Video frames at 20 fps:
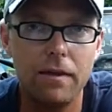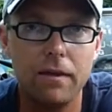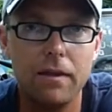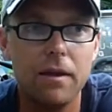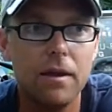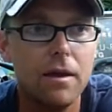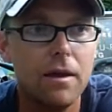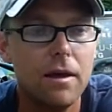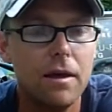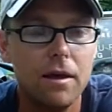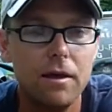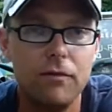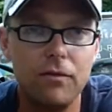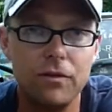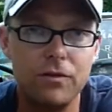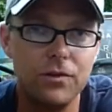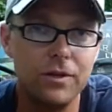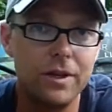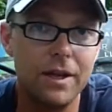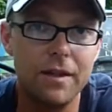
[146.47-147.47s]
and
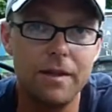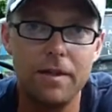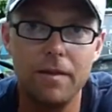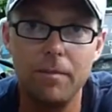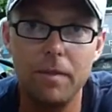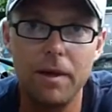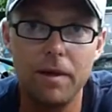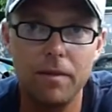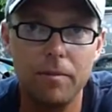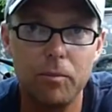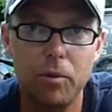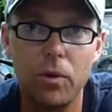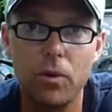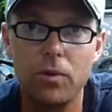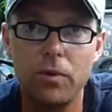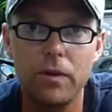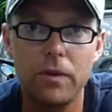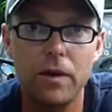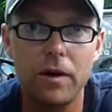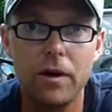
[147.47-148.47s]
fishing against the best
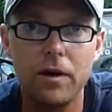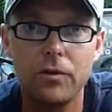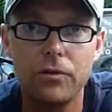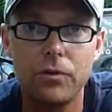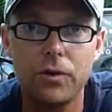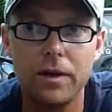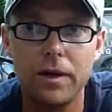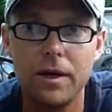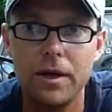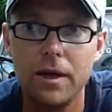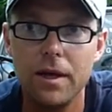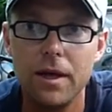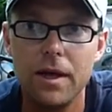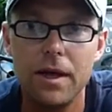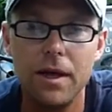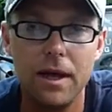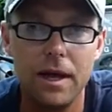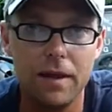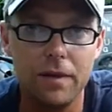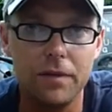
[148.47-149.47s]
pros in the country,
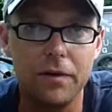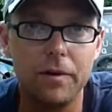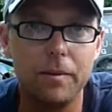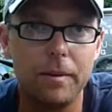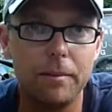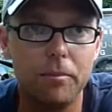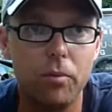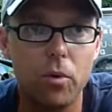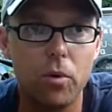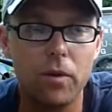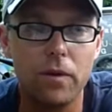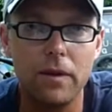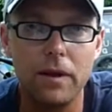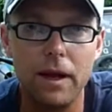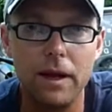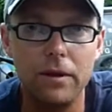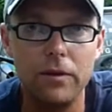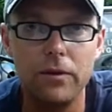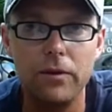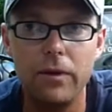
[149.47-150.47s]
it's going to be important that
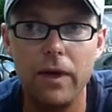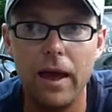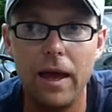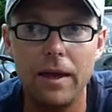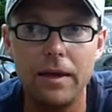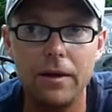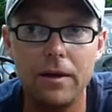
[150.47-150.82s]
I do that.